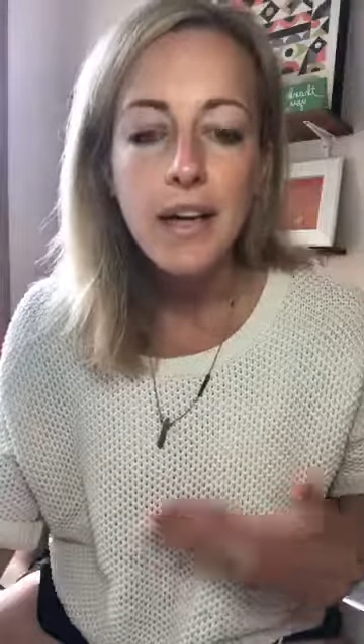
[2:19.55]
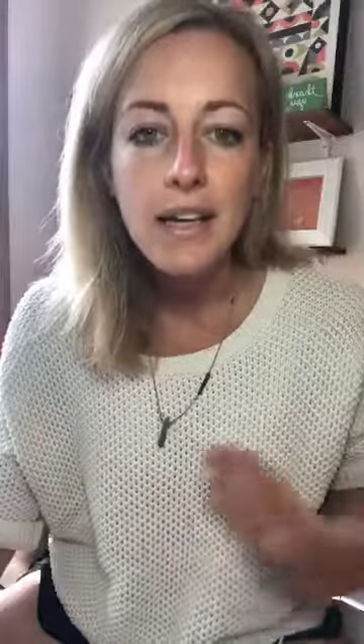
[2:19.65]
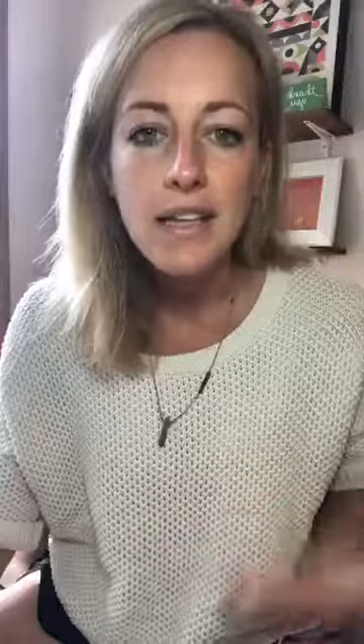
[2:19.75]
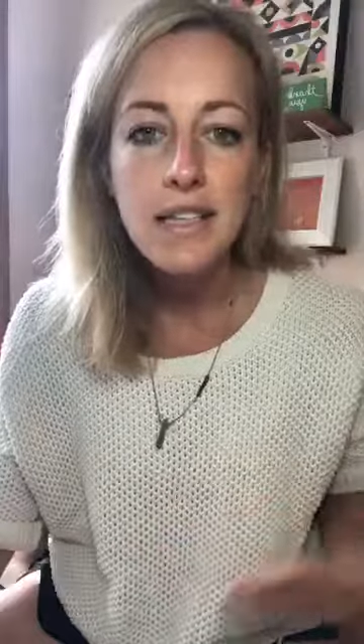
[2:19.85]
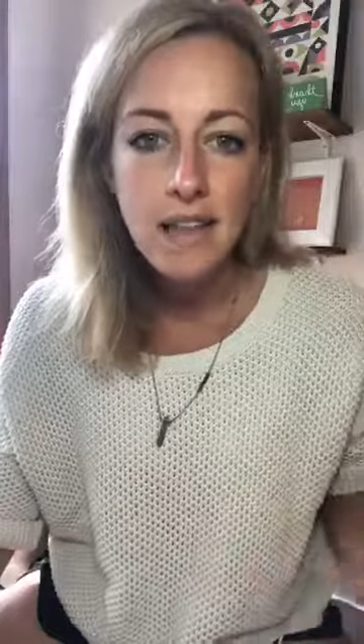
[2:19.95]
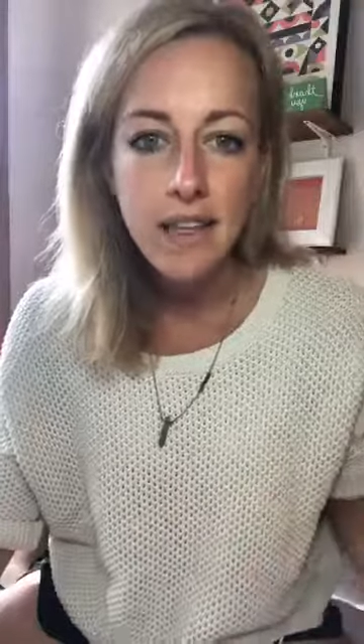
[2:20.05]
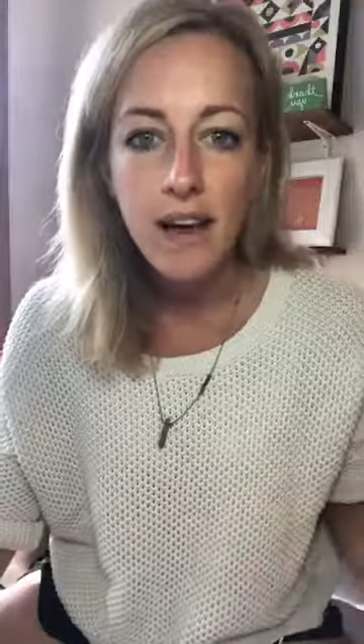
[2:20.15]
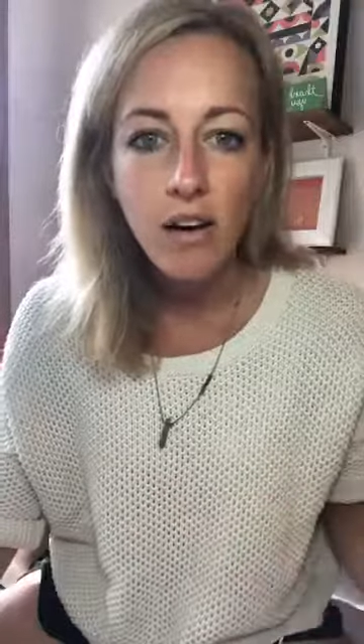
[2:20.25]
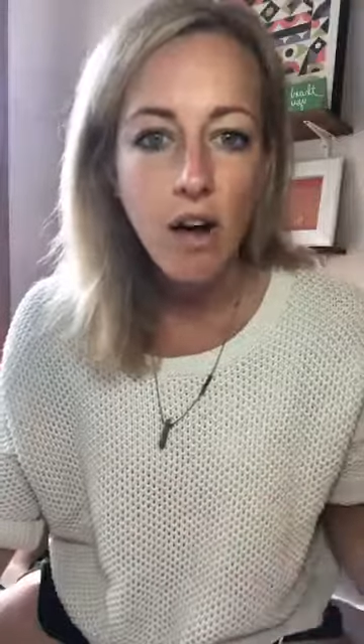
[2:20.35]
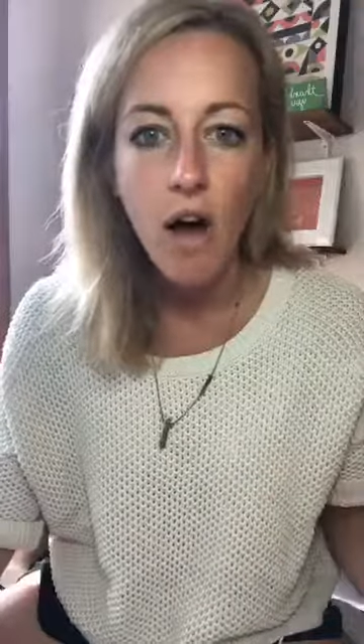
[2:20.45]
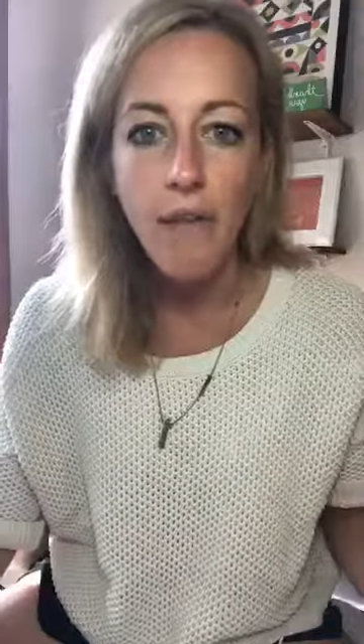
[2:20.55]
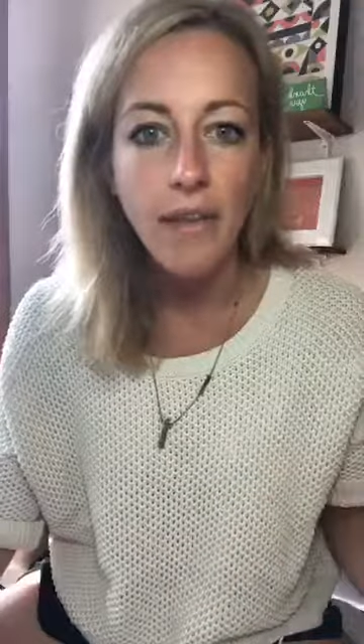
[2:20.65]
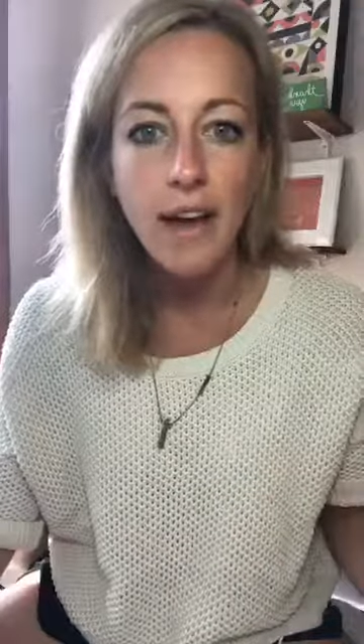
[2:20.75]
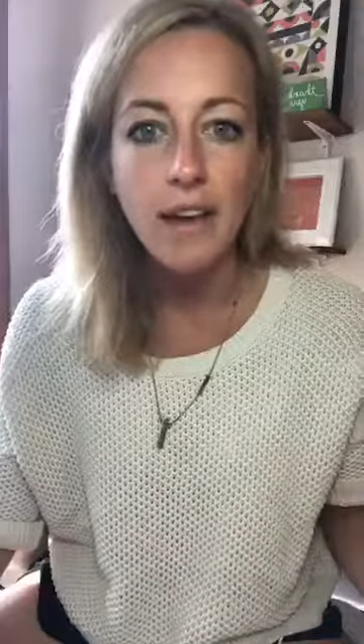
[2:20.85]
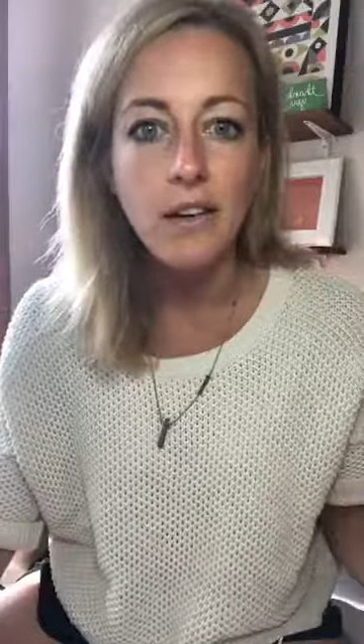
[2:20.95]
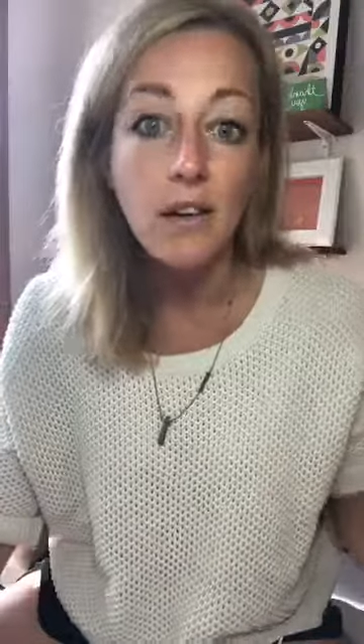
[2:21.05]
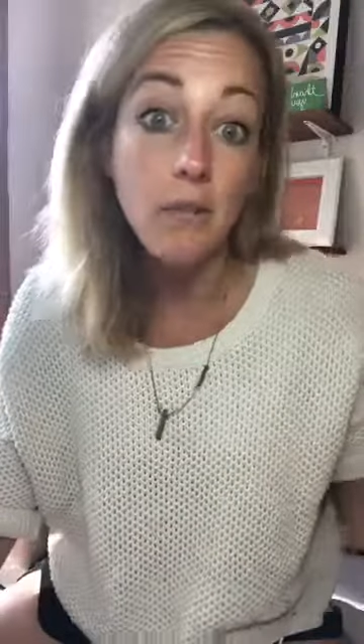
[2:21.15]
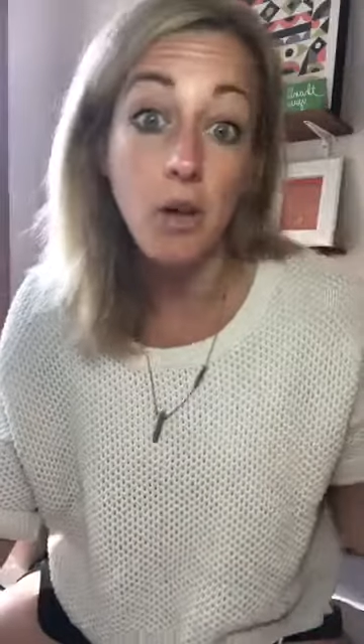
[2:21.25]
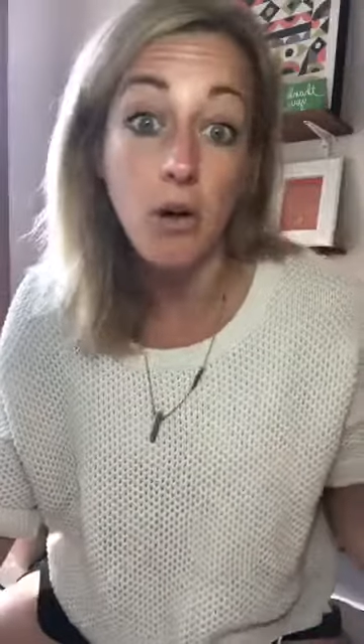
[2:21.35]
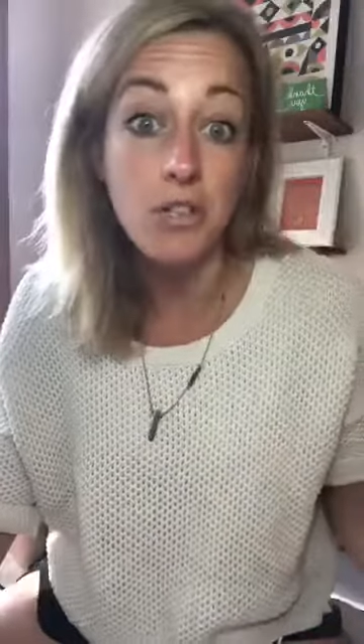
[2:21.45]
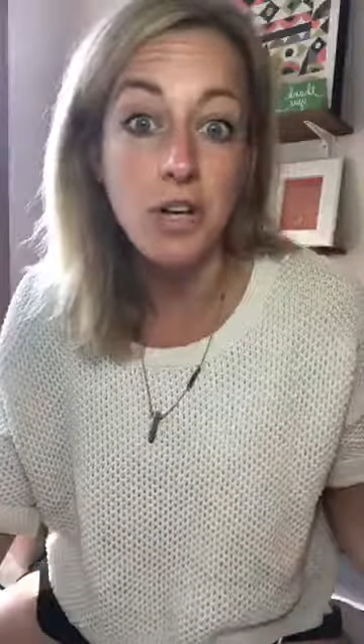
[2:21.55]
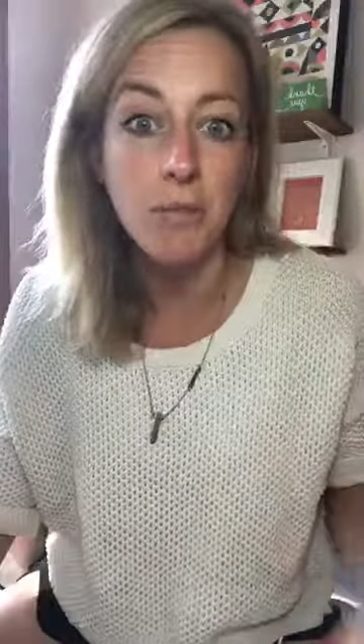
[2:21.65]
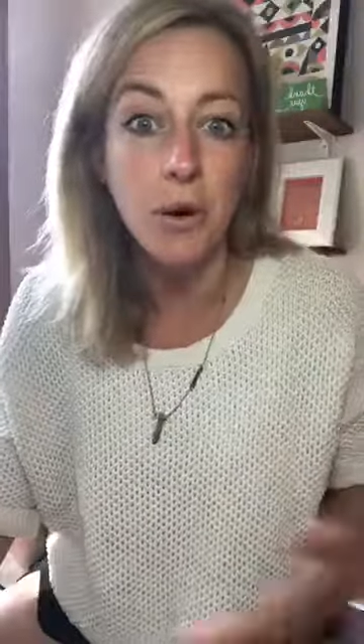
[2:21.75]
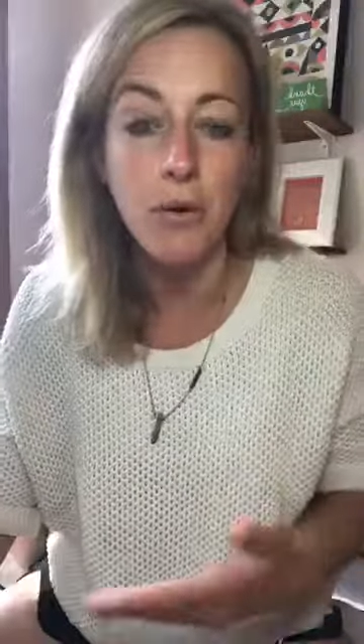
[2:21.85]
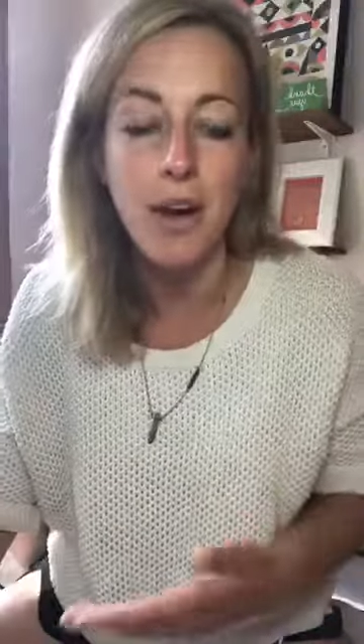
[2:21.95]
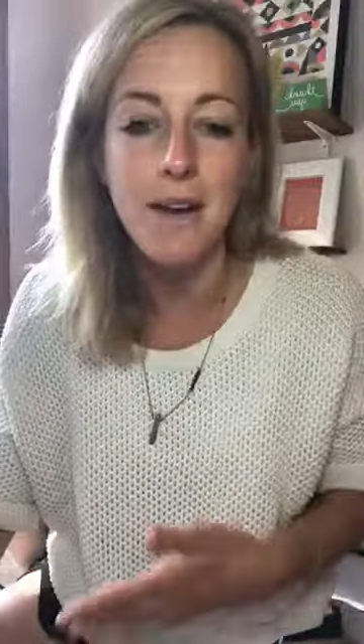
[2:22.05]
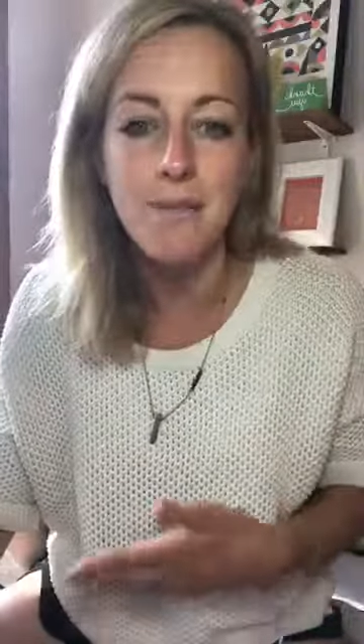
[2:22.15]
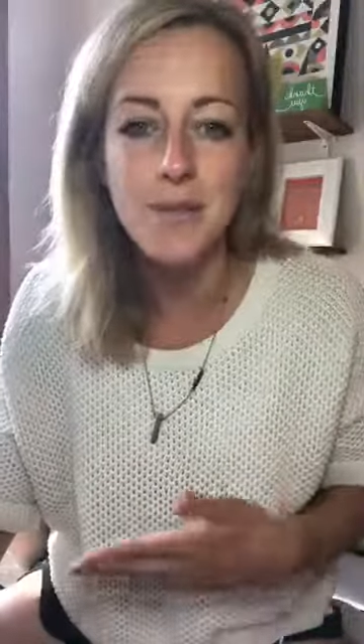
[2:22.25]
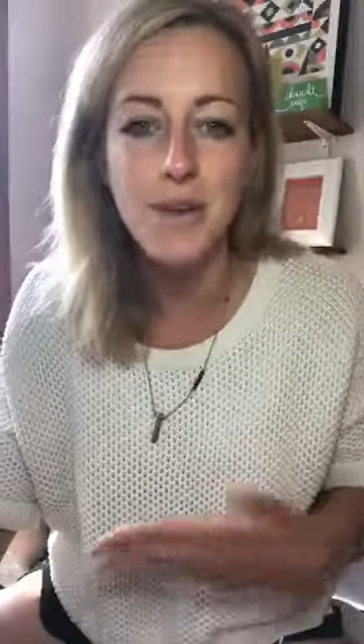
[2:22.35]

into their online coaching programs.